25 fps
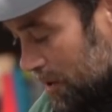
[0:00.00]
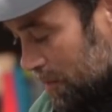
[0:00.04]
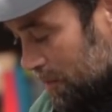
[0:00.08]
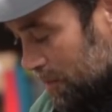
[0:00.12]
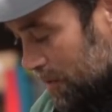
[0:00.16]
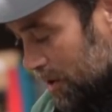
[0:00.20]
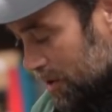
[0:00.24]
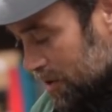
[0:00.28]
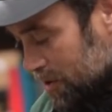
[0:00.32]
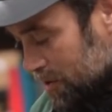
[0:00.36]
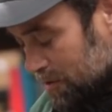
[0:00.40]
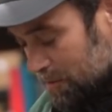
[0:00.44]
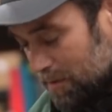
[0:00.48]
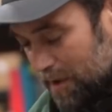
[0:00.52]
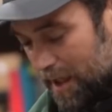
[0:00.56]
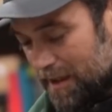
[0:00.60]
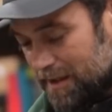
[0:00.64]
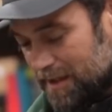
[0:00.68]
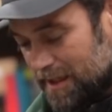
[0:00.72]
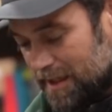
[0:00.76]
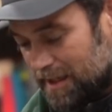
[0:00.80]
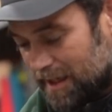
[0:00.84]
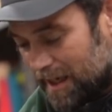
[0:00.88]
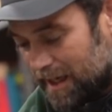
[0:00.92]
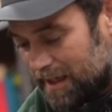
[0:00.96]
Approach from
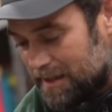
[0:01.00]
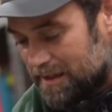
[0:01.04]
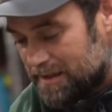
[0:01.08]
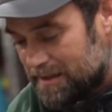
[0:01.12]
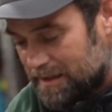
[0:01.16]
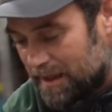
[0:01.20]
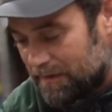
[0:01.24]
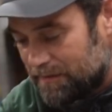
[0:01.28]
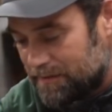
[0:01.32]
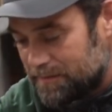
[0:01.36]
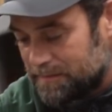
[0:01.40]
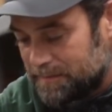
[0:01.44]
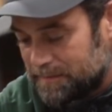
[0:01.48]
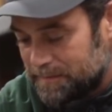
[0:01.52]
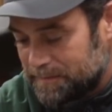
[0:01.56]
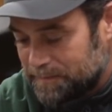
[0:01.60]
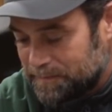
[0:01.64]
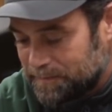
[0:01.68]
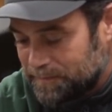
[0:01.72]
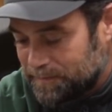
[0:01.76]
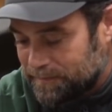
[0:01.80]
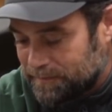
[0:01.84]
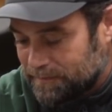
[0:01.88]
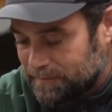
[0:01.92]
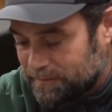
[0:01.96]
1997.
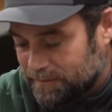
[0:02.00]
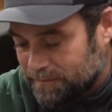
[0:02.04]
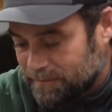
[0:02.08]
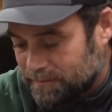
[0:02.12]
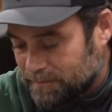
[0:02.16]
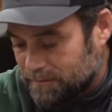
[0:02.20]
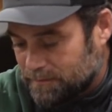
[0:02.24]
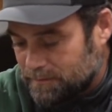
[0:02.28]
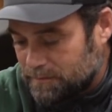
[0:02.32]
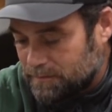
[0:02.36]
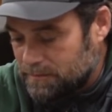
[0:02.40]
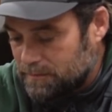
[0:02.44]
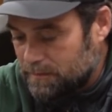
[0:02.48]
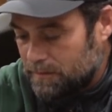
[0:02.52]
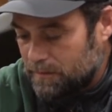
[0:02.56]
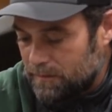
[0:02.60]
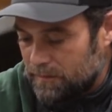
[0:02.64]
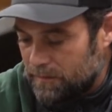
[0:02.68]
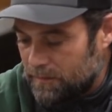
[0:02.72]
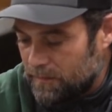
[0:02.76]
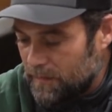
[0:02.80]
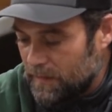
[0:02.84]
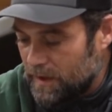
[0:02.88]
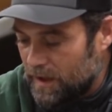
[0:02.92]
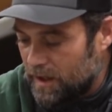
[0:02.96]

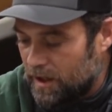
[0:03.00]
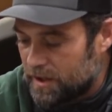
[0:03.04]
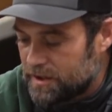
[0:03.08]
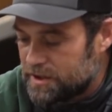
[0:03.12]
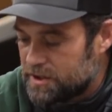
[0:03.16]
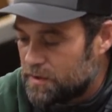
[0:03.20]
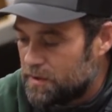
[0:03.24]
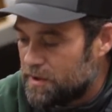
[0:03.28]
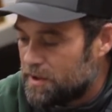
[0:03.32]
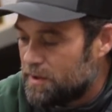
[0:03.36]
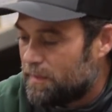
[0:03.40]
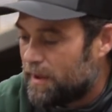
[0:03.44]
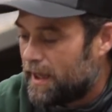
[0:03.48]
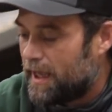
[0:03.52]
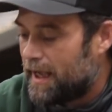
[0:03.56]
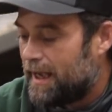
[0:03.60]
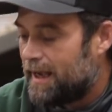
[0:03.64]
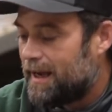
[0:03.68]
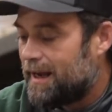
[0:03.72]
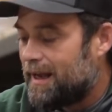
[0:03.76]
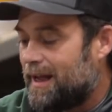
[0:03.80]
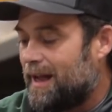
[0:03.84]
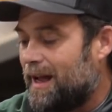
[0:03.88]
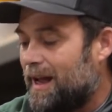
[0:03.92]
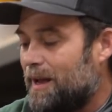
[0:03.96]
Also in the
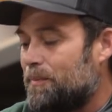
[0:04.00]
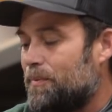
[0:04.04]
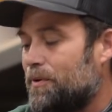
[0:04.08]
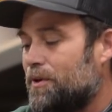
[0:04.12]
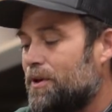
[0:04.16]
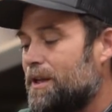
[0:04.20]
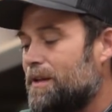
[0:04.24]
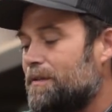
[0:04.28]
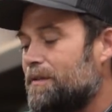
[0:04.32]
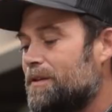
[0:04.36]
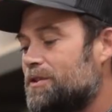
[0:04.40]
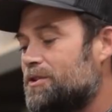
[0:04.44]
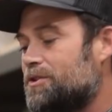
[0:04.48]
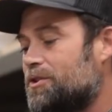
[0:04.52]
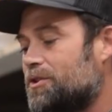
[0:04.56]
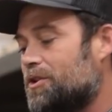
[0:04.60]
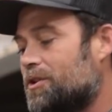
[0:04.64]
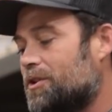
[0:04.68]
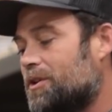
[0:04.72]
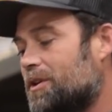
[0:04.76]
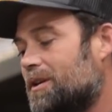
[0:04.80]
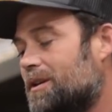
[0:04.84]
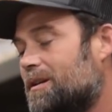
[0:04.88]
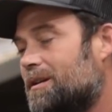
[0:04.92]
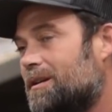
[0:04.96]
bag, I put in this
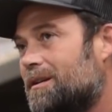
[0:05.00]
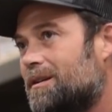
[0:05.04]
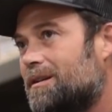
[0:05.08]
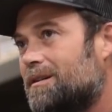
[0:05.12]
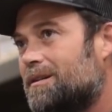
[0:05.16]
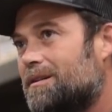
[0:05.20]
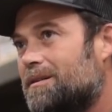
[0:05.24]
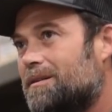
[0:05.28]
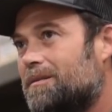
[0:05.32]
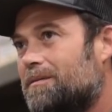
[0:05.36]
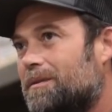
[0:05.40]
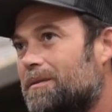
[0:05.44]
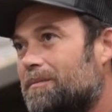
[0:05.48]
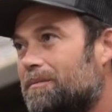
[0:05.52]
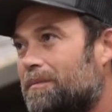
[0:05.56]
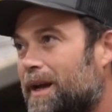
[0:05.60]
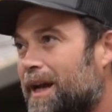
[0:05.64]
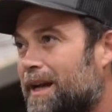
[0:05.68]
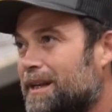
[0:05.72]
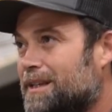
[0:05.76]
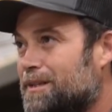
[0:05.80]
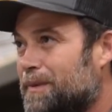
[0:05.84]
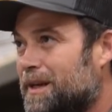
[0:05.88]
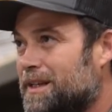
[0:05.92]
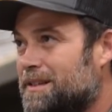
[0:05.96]
year,
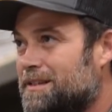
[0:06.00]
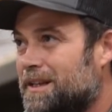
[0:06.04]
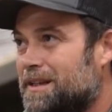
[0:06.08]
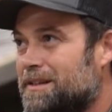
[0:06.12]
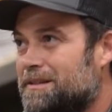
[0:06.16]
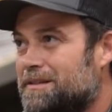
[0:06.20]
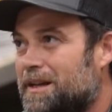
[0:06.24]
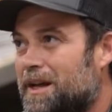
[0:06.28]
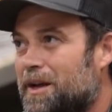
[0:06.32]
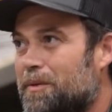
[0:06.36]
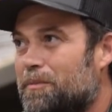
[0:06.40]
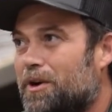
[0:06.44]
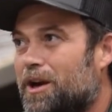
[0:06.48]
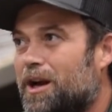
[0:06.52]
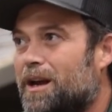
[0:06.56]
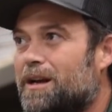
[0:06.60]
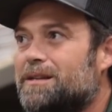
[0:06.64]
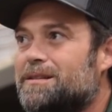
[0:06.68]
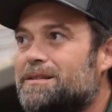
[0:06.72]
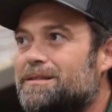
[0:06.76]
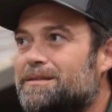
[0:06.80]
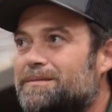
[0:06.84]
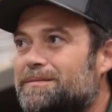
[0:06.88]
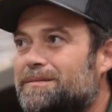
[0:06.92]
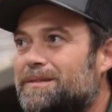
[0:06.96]
back to my 10-time
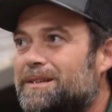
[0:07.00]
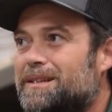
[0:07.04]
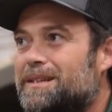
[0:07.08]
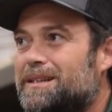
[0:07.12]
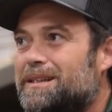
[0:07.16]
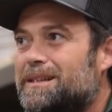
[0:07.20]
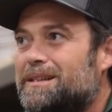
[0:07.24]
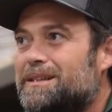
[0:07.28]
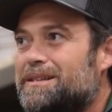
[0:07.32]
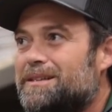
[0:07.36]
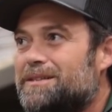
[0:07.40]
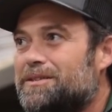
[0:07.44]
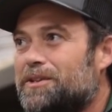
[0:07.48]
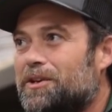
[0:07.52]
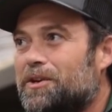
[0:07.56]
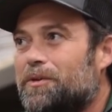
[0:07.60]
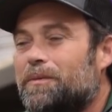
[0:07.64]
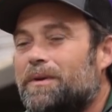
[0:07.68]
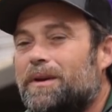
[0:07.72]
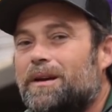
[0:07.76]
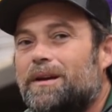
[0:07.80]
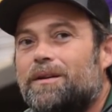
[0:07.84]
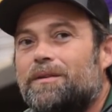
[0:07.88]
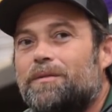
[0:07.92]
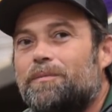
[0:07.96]
rocks. So
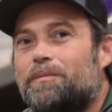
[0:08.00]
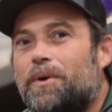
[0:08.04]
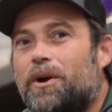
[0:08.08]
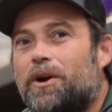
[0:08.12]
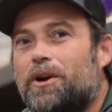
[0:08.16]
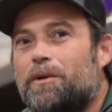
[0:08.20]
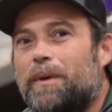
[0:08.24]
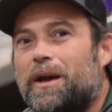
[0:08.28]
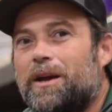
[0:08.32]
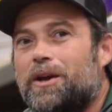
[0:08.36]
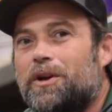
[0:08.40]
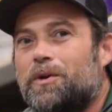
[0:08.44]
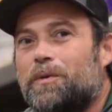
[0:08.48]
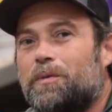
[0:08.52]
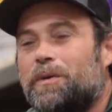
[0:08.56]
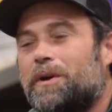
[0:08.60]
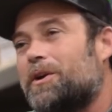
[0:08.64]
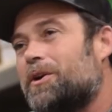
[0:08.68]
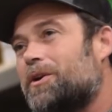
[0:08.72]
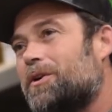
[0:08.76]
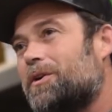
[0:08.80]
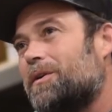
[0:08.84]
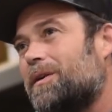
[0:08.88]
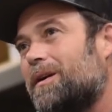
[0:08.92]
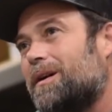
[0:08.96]
part of my
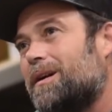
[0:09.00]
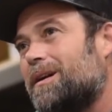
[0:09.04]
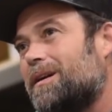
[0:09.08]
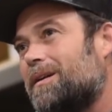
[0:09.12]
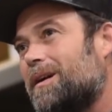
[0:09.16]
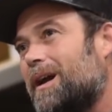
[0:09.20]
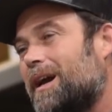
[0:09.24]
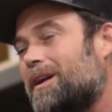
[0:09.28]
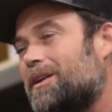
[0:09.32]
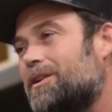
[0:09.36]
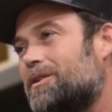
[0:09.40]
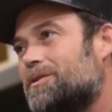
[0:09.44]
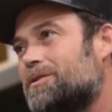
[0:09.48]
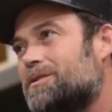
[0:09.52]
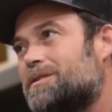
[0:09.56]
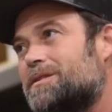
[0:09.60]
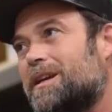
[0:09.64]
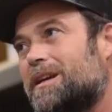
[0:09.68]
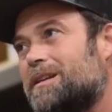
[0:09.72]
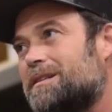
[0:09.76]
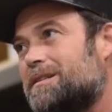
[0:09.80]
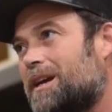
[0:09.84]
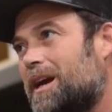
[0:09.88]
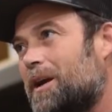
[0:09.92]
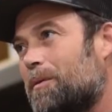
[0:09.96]
career, I used
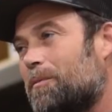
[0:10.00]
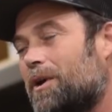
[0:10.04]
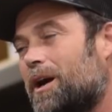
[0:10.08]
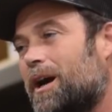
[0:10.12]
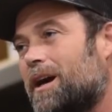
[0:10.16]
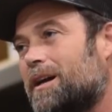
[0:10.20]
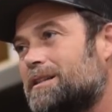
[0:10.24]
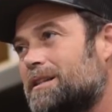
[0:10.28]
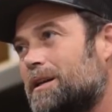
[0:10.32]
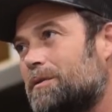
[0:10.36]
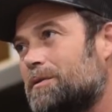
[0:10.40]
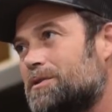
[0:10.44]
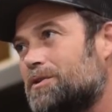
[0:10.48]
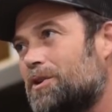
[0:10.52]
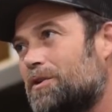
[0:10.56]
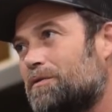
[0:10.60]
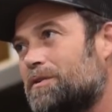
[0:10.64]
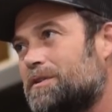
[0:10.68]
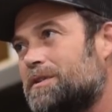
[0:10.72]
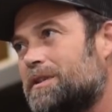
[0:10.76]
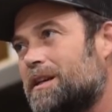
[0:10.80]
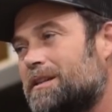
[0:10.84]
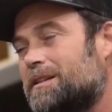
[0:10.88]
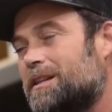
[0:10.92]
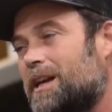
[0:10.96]
10-time rocks. I was known
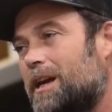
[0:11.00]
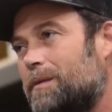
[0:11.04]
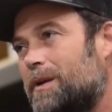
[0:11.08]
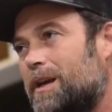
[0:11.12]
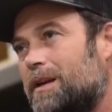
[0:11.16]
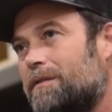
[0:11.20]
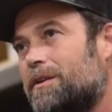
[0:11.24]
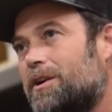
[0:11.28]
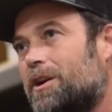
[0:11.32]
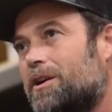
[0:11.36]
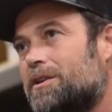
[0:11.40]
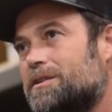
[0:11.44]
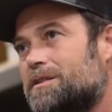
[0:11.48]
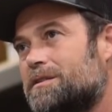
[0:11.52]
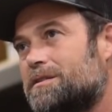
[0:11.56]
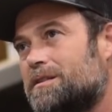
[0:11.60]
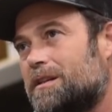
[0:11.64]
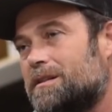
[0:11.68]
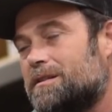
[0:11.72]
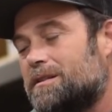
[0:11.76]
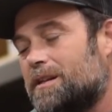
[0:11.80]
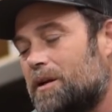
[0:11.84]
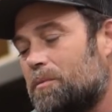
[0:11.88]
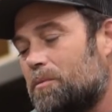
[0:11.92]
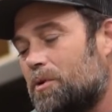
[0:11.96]
for 10-time AVRs and
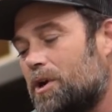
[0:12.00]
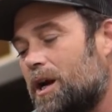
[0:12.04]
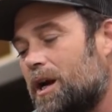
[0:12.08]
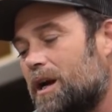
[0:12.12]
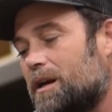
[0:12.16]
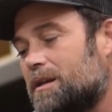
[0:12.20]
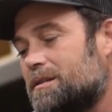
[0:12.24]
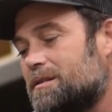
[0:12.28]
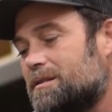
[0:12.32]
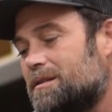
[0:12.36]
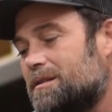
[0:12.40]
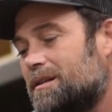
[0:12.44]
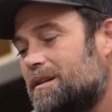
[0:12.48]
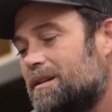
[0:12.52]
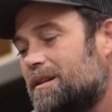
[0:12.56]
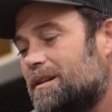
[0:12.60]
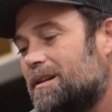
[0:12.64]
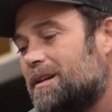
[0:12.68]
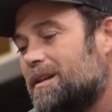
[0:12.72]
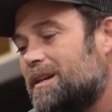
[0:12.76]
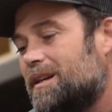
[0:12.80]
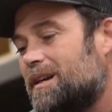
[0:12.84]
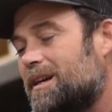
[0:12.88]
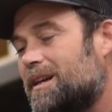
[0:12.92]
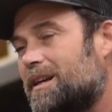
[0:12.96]
10-time rocks,
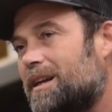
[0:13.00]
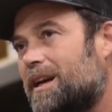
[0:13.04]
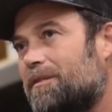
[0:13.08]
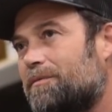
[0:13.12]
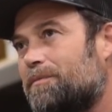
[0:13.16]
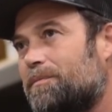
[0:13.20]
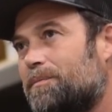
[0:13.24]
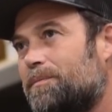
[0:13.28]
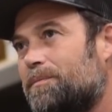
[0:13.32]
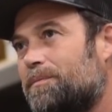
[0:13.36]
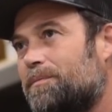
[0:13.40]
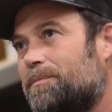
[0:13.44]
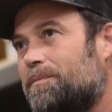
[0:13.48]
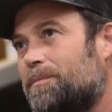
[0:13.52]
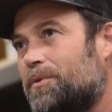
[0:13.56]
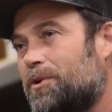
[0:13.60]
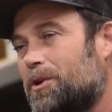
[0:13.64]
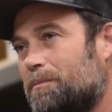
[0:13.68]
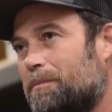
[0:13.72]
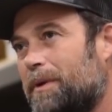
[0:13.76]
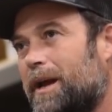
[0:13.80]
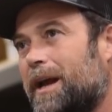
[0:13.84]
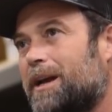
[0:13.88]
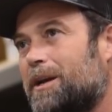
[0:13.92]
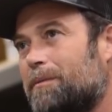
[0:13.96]
and I've put
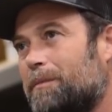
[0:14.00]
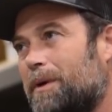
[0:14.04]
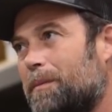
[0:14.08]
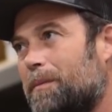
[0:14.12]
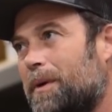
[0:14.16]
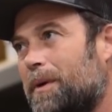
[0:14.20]
them back in my